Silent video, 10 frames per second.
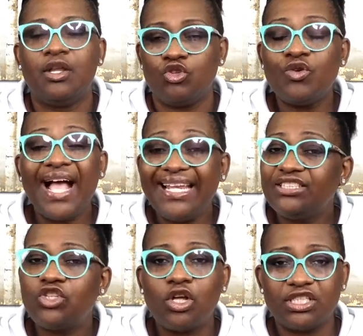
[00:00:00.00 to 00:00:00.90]
you got to
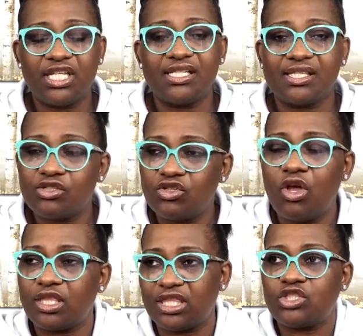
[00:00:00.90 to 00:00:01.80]

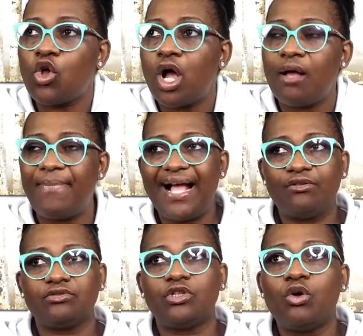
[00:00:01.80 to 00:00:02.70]
talk
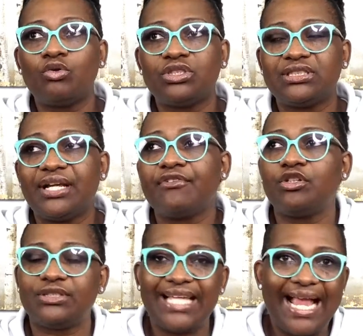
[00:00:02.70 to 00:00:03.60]
about those
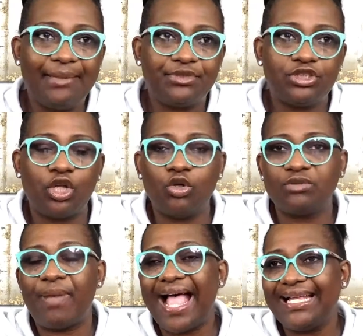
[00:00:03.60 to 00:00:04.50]
stereotypes,
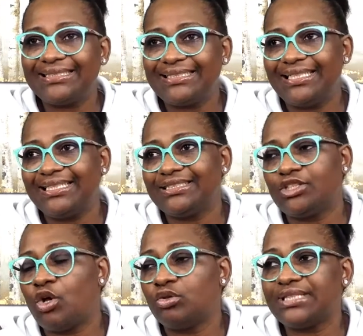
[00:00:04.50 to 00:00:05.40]
those biases,
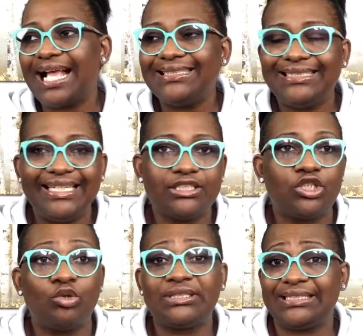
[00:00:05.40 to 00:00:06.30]
those ideas,
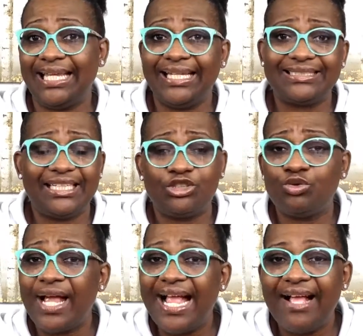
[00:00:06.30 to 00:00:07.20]
those things that
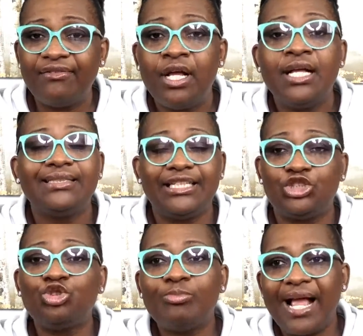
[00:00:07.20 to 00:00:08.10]
you have
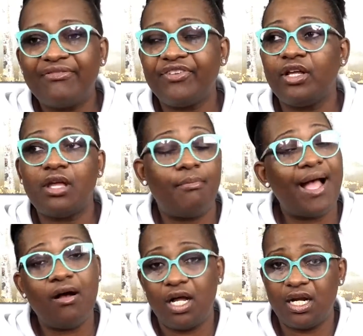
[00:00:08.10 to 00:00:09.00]
that you might feel
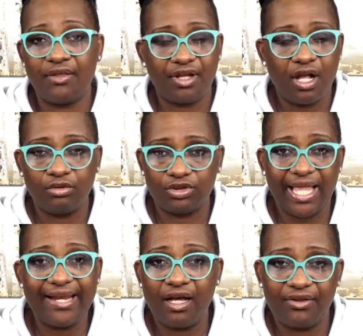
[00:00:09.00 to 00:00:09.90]
about
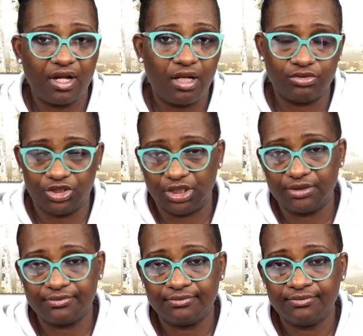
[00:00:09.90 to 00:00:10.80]
that other culture.
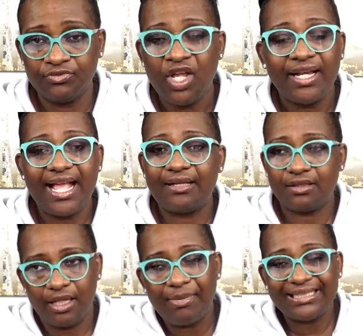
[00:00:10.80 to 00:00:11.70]
Now,
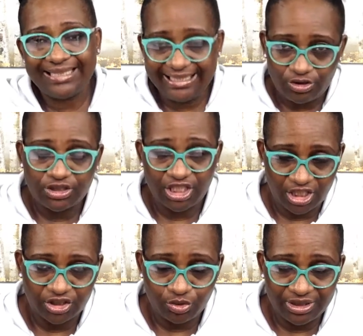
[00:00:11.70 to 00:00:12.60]
am I saying talk to
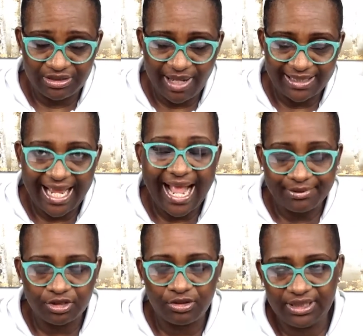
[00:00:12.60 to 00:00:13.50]
your students about that?
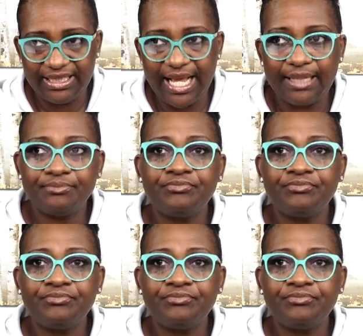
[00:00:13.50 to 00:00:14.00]
Absolutely not.